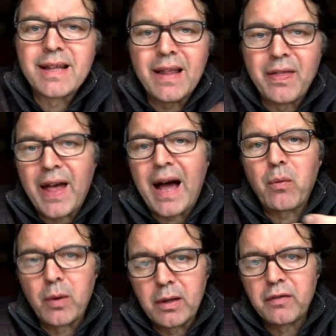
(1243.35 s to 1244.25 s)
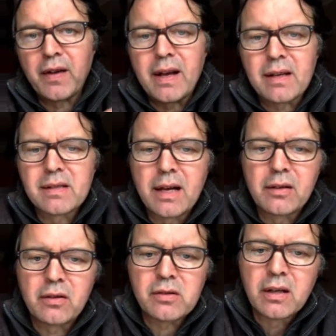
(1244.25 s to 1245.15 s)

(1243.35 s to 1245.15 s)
then that will affect sales.